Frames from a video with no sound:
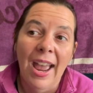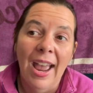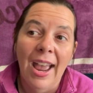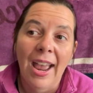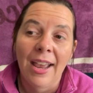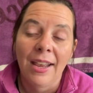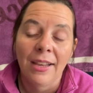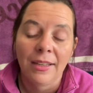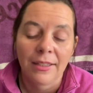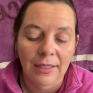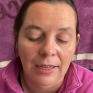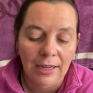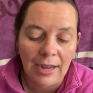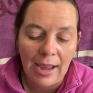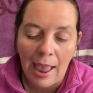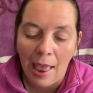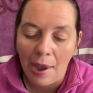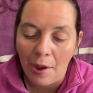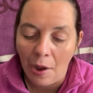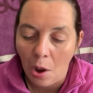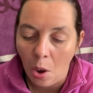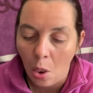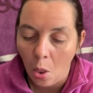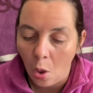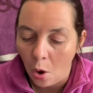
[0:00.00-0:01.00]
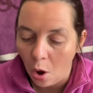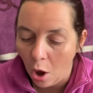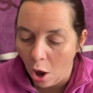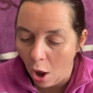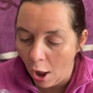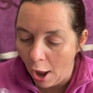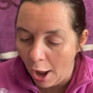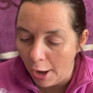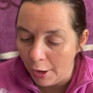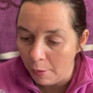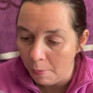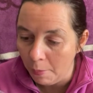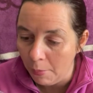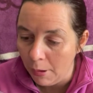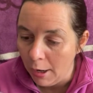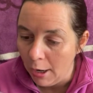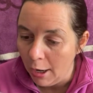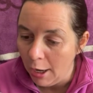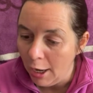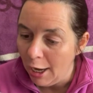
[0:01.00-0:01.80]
as a catalogue item.